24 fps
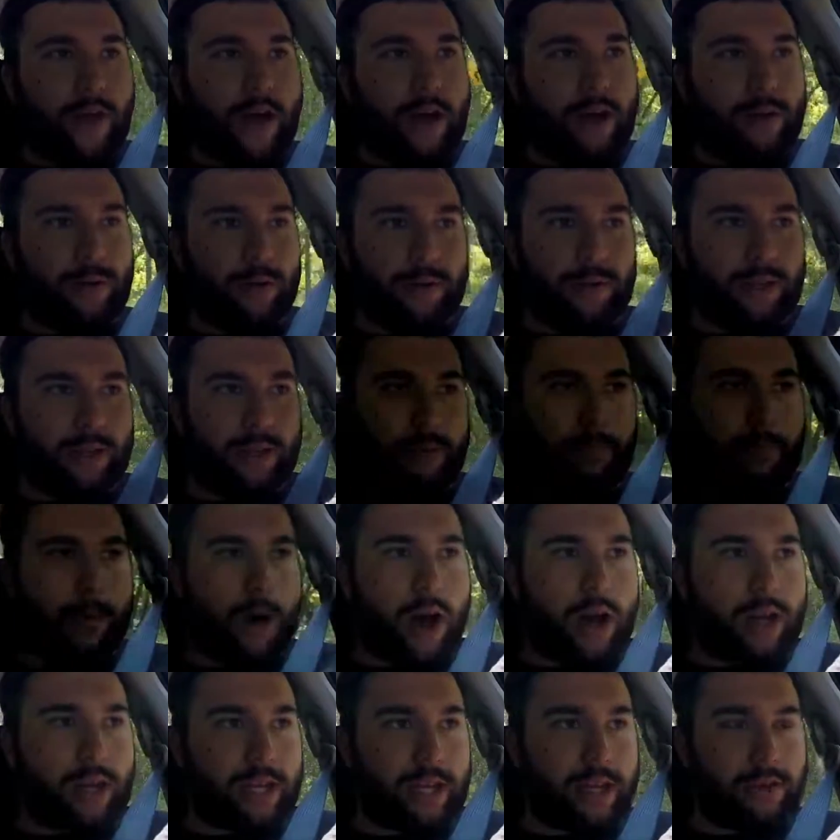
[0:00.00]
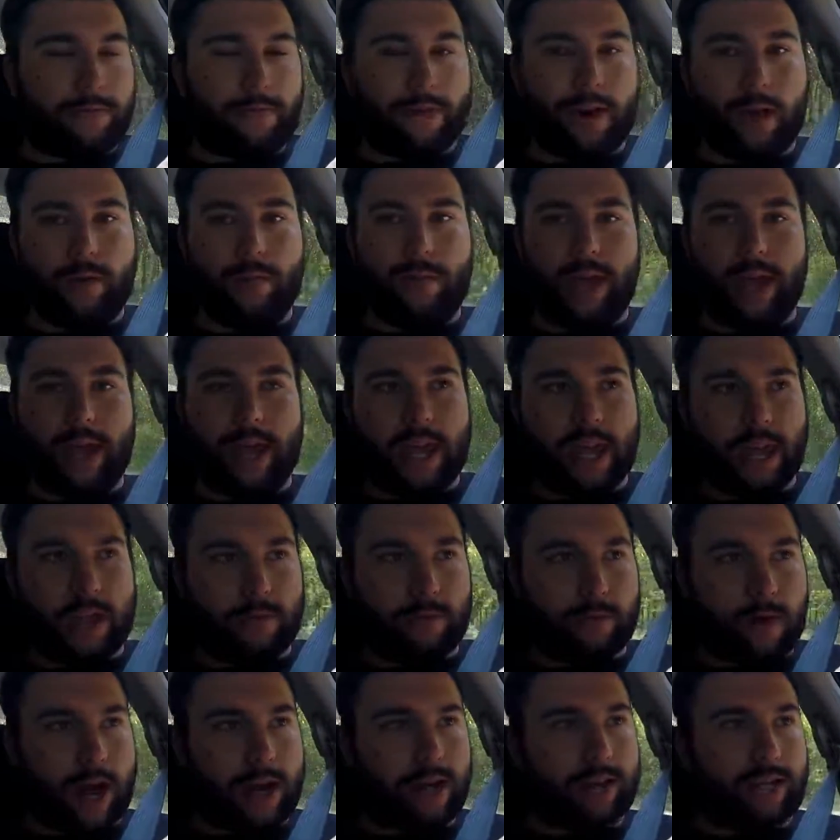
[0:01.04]
found the body from a
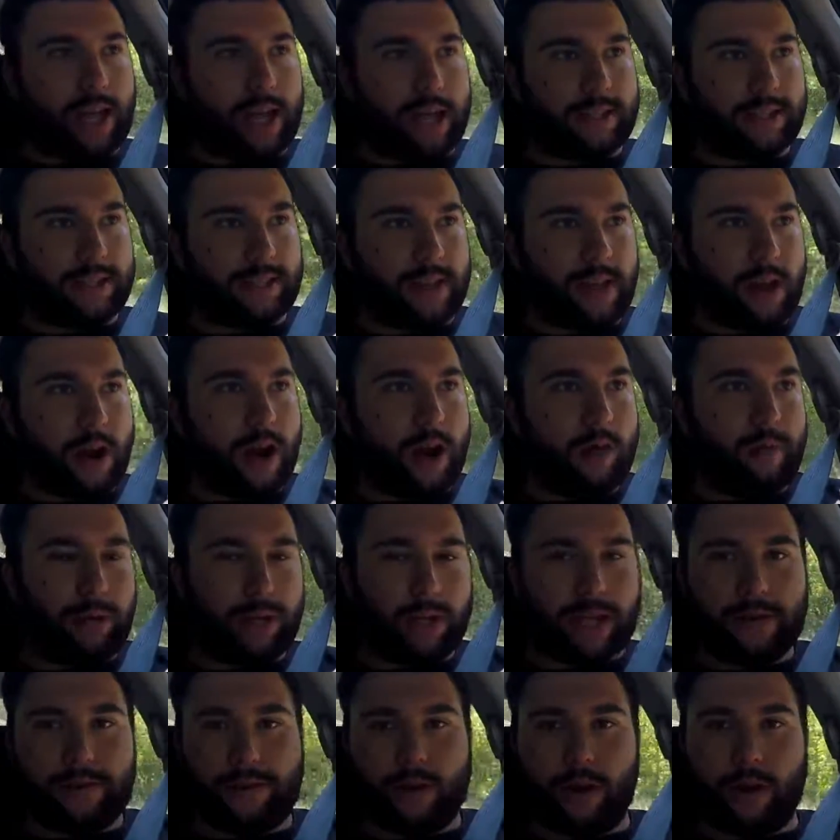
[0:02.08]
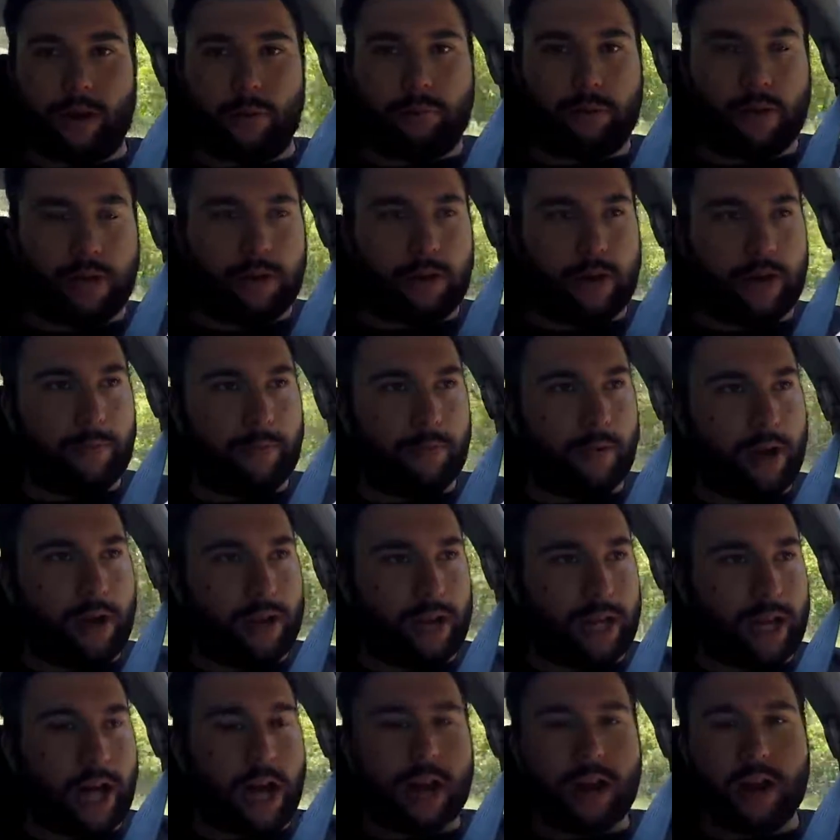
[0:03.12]
wrecked SE-R, I believe, or a blown up
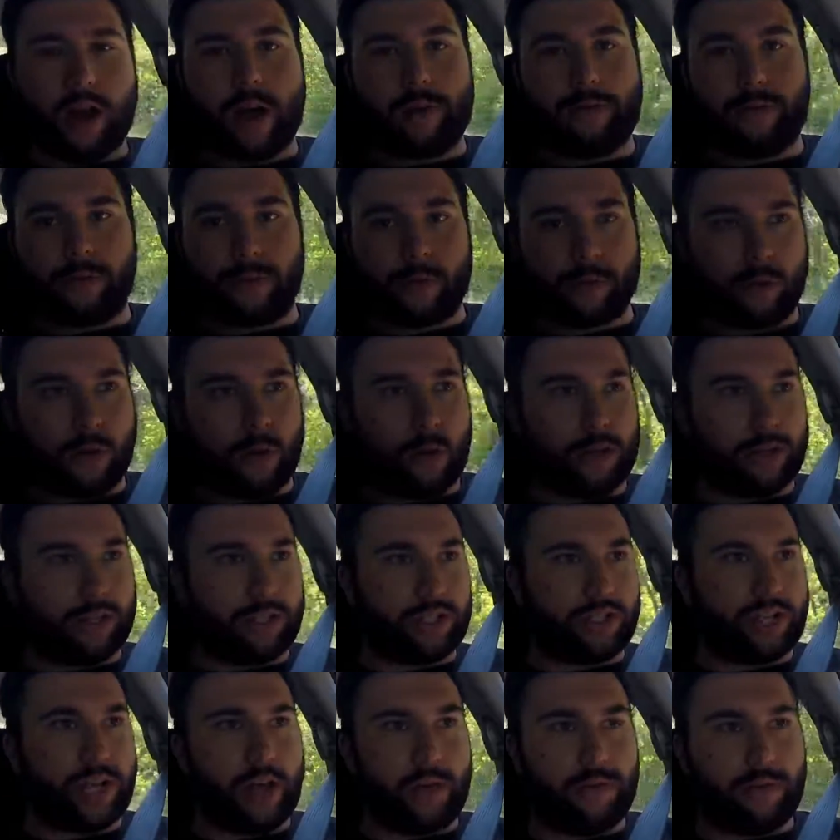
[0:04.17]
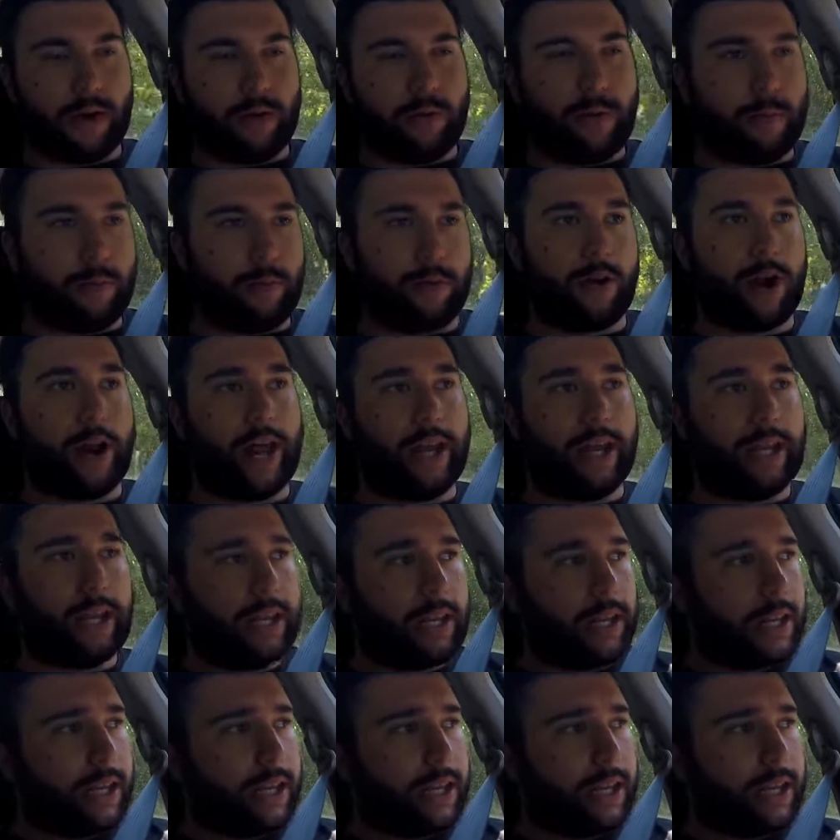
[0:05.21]
one. He got it off of a rolling shelf, if I remember right.